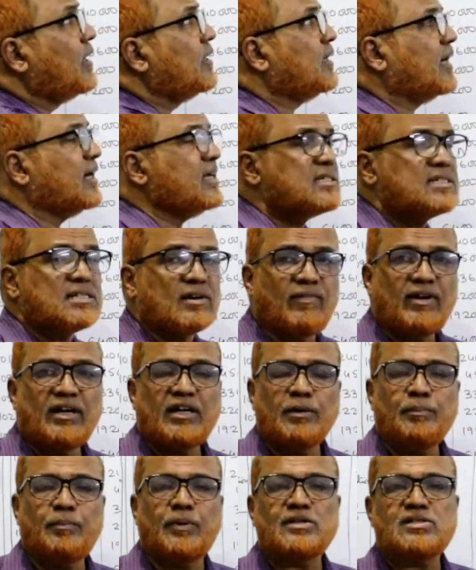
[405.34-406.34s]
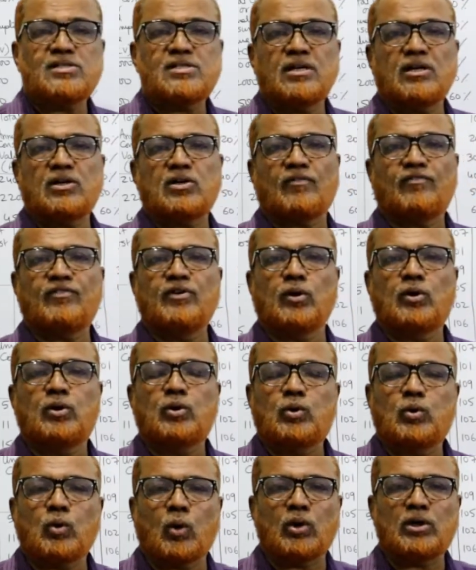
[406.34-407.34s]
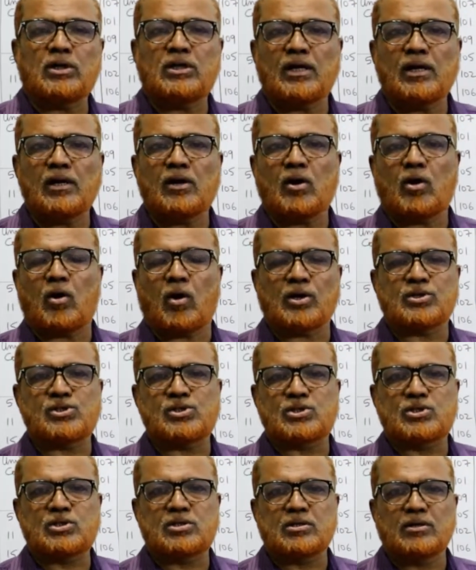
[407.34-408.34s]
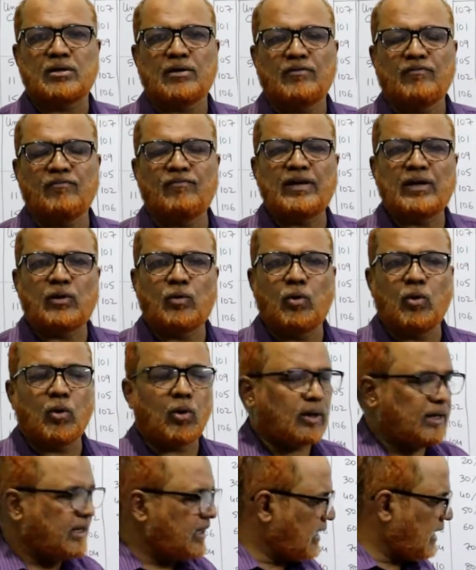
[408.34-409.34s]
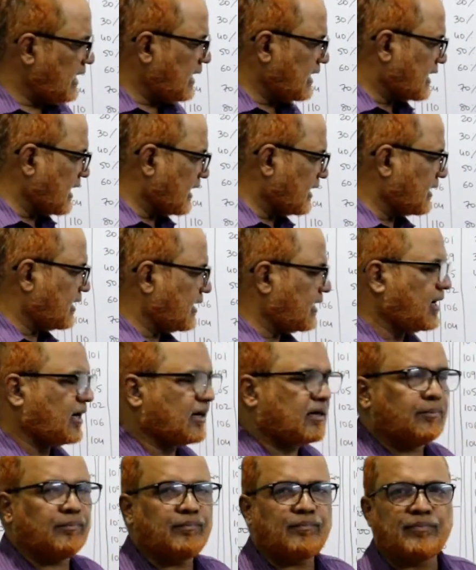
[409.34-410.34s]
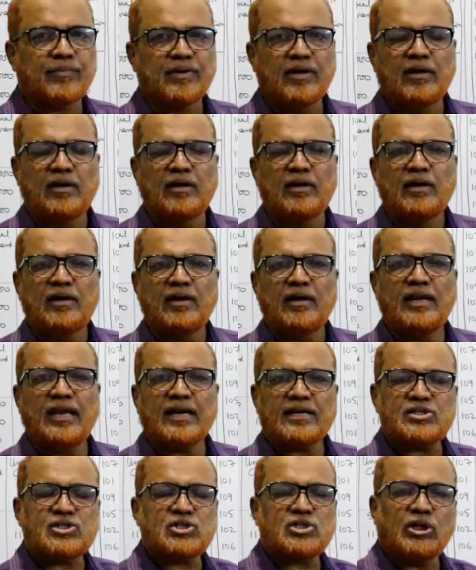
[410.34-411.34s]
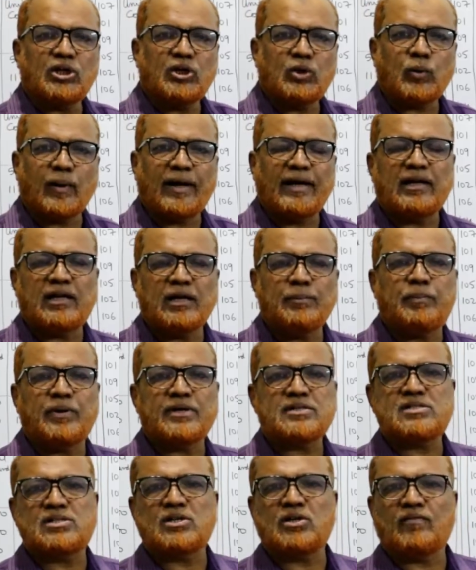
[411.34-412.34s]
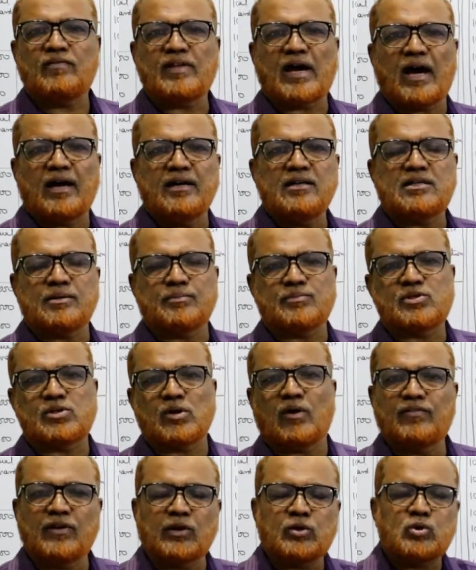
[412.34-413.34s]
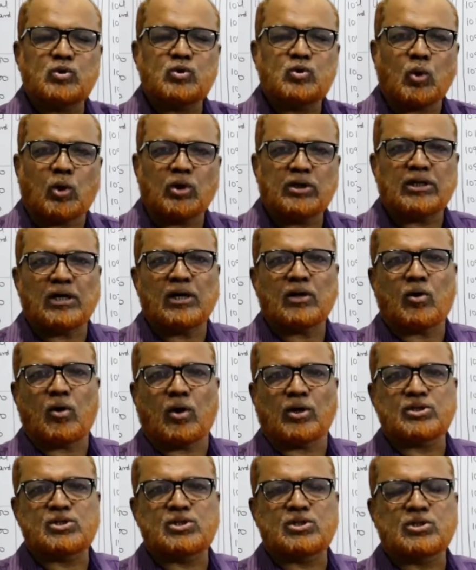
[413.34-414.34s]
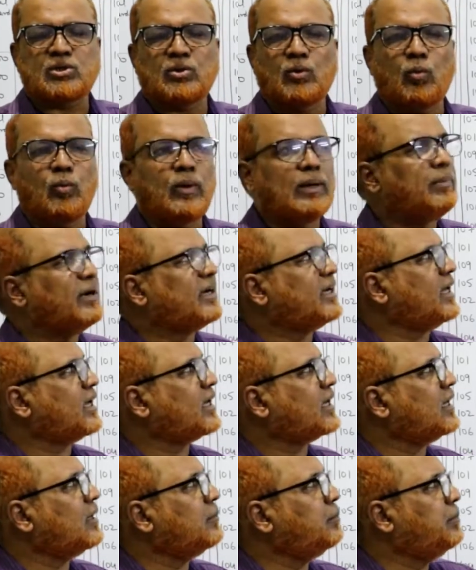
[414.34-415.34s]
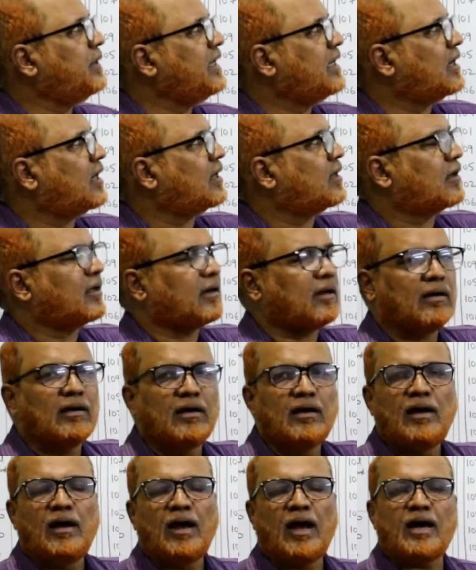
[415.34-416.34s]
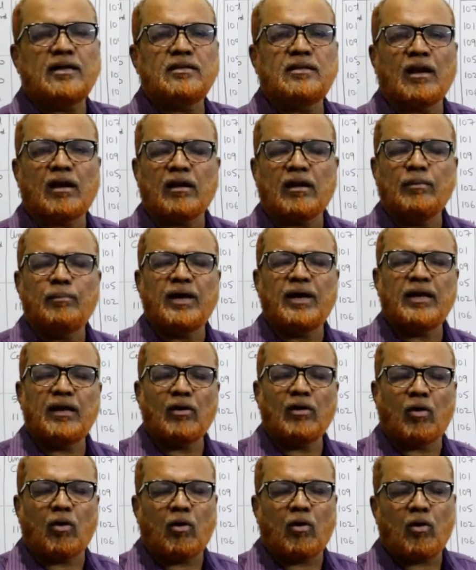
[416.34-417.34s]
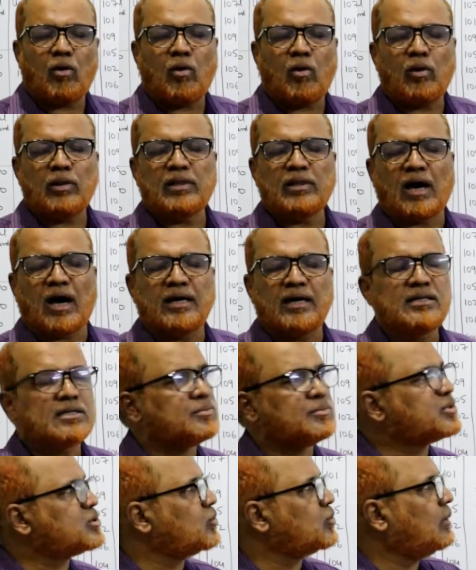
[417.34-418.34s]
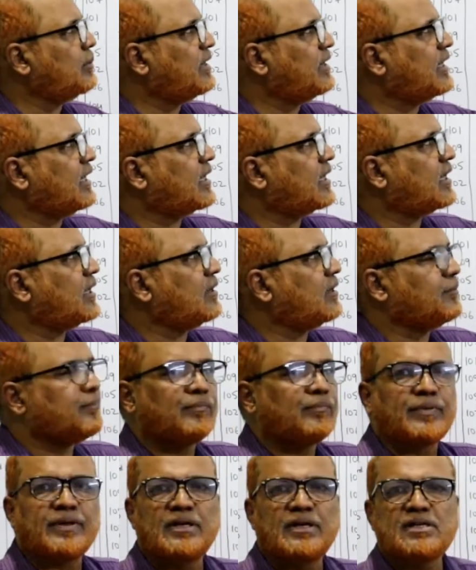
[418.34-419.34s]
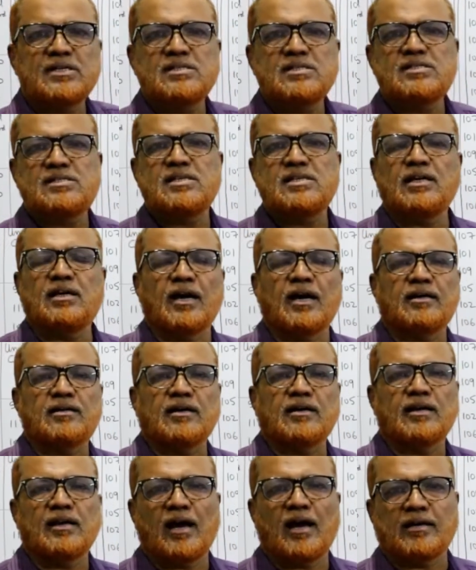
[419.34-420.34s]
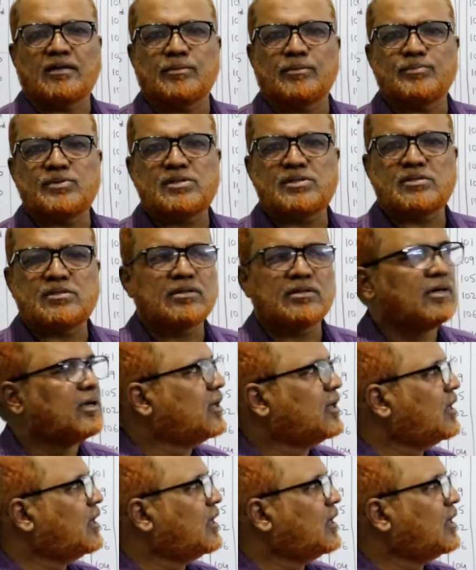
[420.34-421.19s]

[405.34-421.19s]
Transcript: That is 70% of the total cost will go in A category item. Next to 20% of the items of the total cost will be taken in B category and the remaining all the items will be taken in C category items.